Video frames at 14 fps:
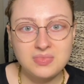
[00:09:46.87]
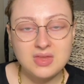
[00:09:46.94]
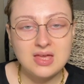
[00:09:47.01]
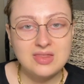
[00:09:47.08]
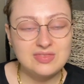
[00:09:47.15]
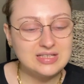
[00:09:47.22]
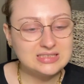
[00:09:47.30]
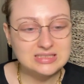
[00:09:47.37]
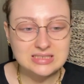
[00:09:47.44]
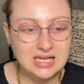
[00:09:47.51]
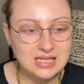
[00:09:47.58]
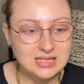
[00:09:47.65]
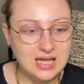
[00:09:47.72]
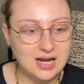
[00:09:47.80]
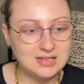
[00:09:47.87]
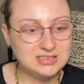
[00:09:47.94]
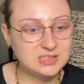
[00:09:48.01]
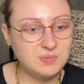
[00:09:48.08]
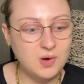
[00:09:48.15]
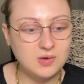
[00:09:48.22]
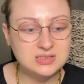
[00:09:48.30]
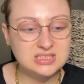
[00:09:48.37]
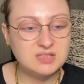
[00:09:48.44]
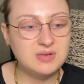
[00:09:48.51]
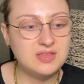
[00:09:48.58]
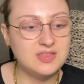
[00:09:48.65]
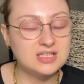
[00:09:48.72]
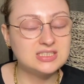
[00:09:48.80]
This thing that is supposed to
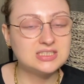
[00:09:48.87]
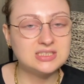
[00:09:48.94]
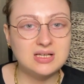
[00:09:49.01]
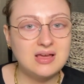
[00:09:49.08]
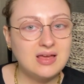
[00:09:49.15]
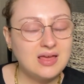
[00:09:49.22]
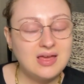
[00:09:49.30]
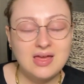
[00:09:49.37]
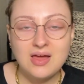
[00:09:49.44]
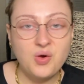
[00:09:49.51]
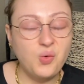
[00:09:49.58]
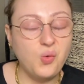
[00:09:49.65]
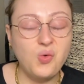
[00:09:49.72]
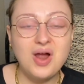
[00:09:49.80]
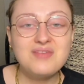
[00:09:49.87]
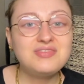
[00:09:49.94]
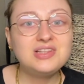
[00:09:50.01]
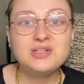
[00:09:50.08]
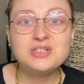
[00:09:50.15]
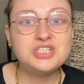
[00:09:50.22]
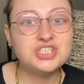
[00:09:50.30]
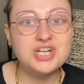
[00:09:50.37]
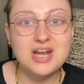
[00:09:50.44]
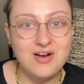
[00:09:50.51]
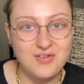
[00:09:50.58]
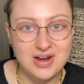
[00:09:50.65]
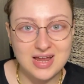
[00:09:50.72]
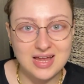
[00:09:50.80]
be this
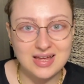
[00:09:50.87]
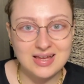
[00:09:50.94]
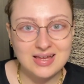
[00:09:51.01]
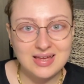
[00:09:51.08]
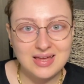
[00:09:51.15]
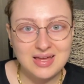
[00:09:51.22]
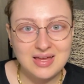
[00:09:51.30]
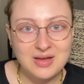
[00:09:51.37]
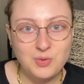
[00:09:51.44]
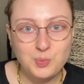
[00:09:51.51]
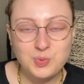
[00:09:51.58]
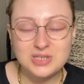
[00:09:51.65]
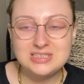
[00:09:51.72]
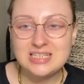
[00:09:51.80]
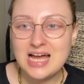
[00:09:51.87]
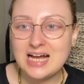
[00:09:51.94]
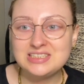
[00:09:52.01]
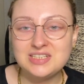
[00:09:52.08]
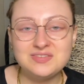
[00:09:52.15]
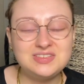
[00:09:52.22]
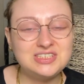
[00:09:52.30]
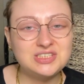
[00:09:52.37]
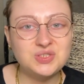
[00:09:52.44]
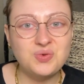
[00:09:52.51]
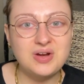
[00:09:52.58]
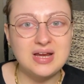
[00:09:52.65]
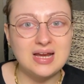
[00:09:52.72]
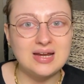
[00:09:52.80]
revolutionary protective
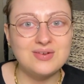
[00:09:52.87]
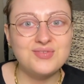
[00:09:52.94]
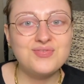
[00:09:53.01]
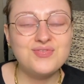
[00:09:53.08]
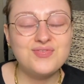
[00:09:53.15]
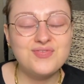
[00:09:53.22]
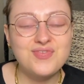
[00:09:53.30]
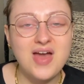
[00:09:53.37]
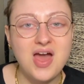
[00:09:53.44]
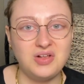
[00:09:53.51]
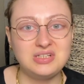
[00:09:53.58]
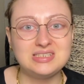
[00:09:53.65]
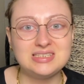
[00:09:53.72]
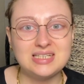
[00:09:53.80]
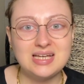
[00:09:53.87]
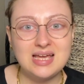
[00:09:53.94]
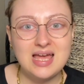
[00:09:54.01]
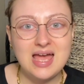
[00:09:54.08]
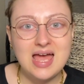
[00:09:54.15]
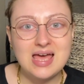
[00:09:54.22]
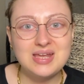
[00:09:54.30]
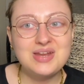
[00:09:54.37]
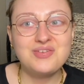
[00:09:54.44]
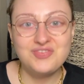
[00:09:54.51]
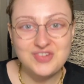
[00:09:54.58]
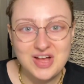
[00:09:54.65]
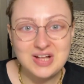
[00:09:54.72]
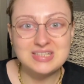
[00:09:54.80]
screen failed. And it
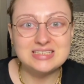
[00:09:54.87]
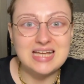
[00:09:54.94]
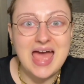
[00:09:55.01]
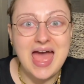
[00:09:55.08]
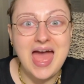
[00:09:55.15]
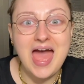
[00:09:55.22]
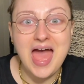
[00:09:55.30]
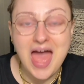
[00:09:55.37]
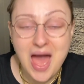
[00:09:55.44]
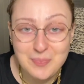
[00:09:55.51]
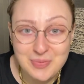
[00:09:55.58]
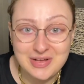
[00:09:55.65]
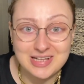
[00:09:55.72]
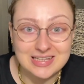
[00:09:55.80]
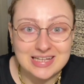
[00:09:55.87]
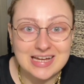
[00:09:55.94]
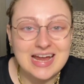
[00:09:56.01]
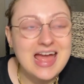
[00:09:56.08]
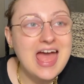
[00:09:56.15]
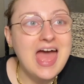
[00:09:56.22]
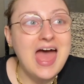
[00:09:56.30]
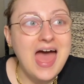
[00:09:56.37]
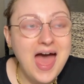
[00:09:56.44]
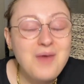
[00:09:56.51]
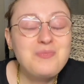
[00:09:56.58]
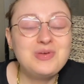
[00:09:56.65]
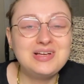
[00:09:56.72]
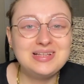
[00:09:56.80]
failed epically.
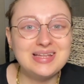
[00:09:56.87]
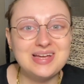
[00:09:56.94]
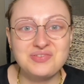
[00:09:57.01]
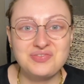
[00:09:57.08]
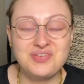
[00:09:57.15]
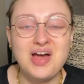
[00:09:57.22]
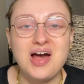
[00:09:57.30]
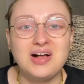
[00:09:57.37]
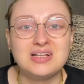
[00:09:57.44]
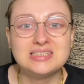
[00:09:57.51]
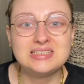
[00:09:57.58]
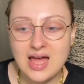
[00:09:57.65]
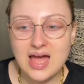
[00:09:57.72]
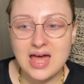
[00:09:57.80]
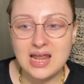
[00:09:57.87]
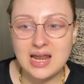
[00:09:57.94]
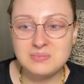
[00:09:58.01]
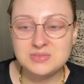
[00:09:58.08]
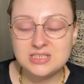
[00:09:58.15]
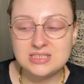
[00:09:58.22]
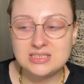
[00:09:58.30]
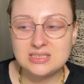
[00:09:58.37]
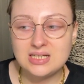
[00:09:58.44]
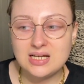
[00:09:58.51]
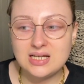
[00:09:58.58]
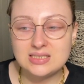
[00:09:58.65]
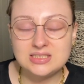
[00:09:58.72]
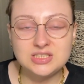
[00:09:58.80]
Epically it failed. And I'm just
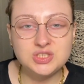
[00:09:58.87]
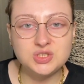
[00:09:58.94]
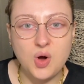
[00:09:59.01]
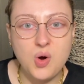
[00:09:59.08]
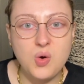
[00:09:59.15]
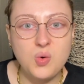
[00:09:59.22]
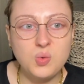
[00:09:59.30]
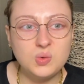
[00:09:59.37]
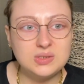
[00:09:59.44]
so